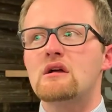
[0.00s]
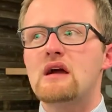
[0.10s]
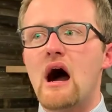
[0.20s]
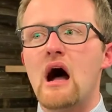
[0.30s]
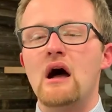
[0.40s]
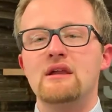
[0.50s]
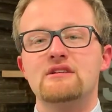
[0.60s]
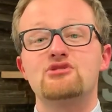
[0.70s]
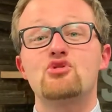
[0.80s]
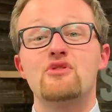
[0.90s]
God
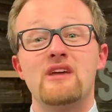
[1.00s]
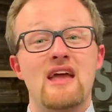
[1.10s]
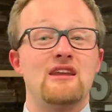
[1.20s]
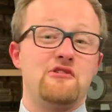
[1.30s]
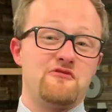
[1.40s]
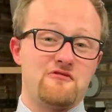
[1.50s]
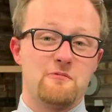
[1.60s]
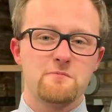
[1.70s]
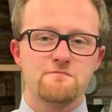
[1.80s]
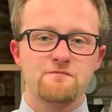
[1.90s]
is creative.
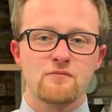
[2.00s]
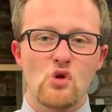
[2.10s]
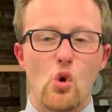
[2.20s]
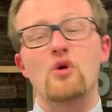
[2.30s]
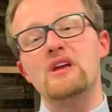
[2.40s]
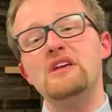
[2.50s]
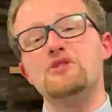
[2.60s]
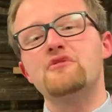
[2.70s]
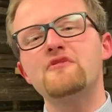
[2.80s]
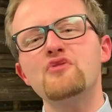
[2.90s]
Or eat
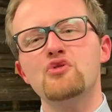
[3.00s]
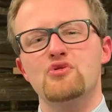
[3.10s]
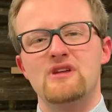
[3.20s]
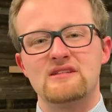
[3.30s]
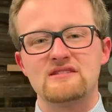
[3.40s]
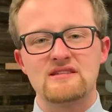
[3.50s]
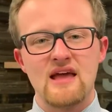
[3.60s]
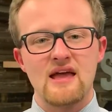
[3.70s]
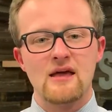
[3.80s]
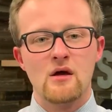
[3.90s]
your food and
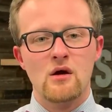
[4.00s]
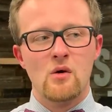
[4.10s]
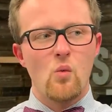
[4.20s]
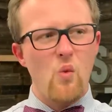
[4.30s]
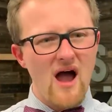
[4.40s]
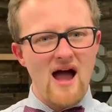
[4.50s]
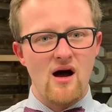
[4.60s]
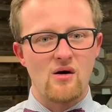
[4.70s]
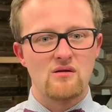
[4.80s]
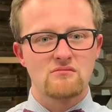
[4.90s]
say,
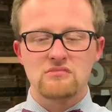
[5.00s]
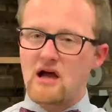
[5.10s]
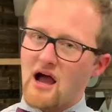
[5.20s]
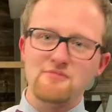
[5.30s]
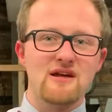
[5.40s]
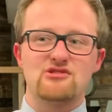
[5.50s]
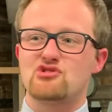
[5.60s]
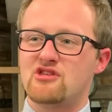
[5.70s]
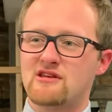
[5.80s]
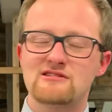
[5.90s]
wow, God
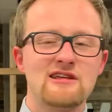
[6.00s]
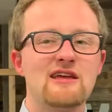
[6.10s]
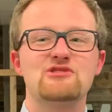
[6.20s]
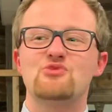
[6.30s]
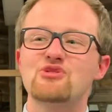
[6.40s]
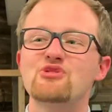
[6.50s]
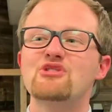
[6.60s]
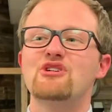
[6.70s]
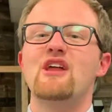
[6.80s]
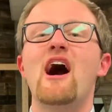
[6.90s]
makes things taste real
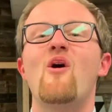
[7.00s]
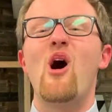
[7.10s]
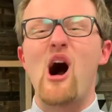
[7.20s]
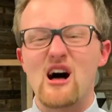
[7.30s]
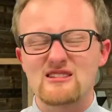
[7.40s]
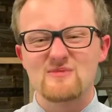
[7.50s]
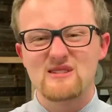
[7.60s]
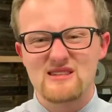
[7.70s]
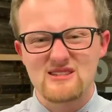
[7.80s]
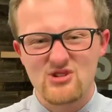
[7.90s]
good. How awesome
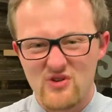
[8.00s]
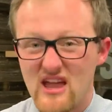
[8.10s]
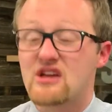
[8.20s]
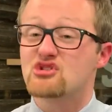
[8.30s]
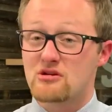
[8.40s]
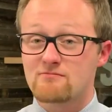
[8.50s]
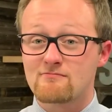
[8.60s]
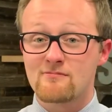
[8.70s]
is his creation?